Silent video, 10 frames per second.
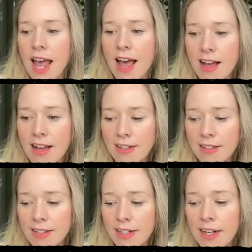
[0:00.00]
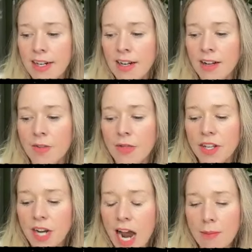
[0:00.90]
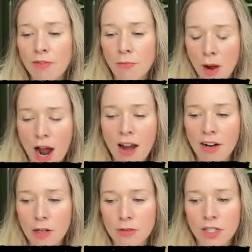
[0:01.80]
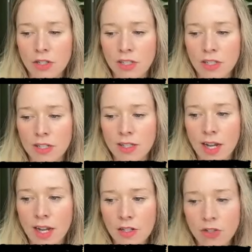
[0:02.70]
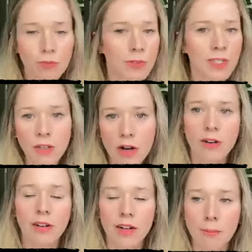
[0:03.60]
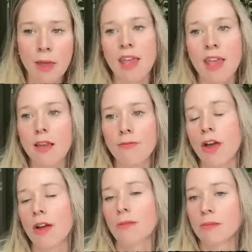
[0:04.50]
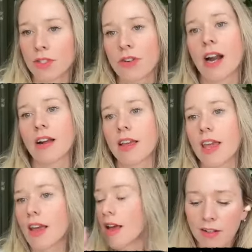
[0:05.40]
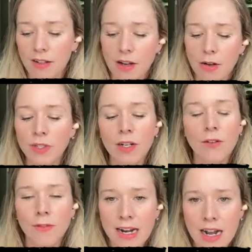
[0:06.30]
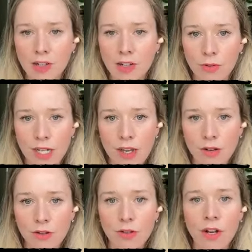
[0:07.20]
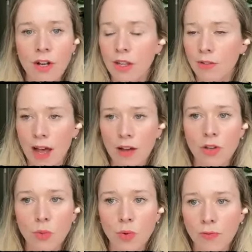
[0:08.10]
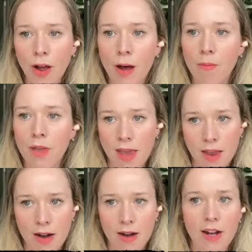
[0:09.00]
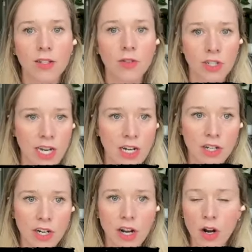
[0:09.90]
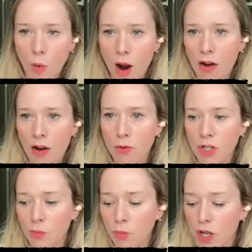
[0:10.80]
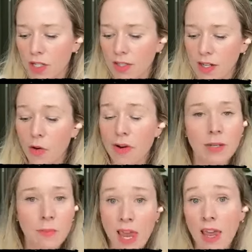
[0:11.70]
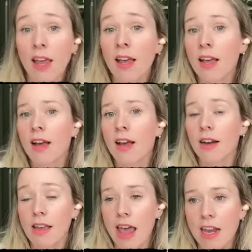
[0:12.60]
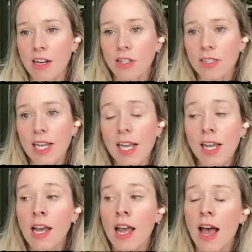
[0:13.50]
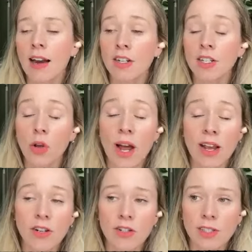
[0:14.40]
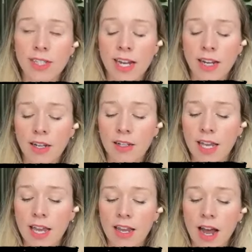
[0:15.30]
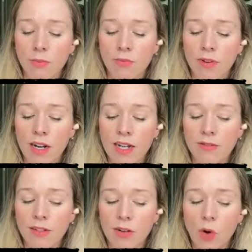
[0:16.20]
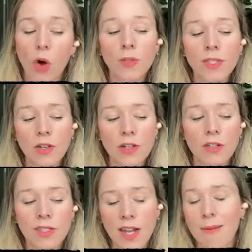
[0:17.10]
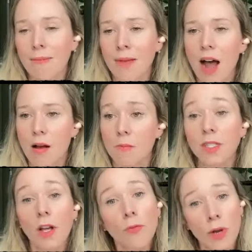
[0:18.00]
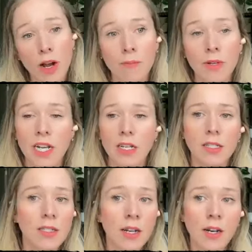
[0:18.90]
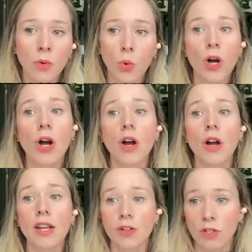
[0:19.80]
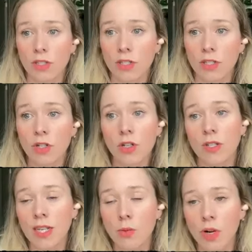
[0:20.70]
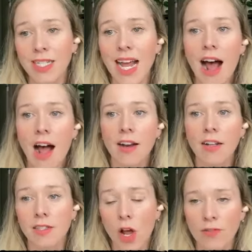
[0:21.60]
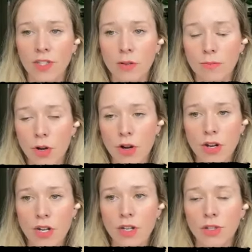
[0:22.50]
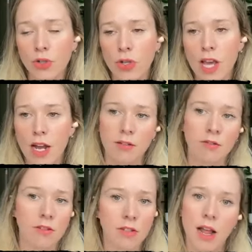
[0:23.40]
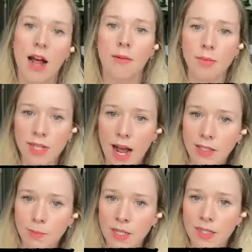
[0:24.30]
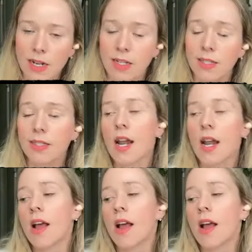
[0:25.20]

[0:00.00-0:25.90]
And the type of buyer I was interested in selling to was not a PE firm directly. It wasn't a financial deal. The value would have come in a strategic acquirer, which was going to be another agency. And actually, quite interestingly, also some software companies were interested too, because they wanted to add a service component to their SaaS business.